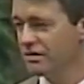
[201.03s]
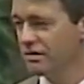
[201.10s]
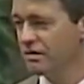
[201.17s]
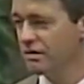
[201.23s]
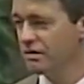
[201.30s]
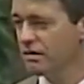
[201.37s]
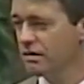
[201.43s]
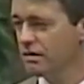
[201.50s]

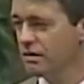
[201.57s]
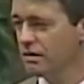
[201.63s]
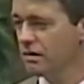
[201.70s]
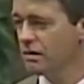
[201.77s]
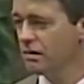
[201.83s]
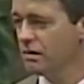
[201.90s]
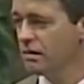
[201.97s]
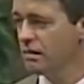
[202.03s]

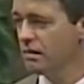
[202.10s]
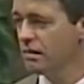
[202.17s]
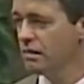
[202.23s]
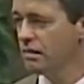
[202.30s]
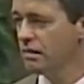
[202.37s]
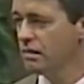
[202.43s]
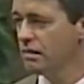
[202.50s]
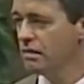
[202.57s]

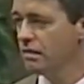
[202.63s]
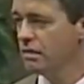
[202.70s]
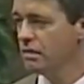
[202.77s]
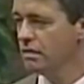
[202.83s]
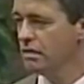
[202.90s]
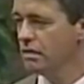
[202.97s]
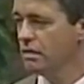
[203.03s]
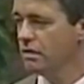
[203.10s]

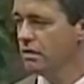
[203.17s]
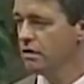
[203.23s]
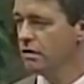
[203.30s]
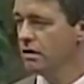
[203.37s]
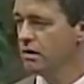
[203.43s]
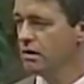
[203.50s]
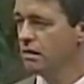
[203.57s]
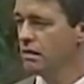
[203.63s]

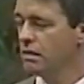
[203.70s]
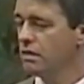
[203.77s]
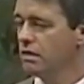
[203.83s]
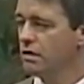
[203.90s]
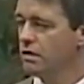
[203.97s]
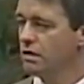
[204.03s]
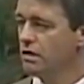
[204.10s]
[no speech]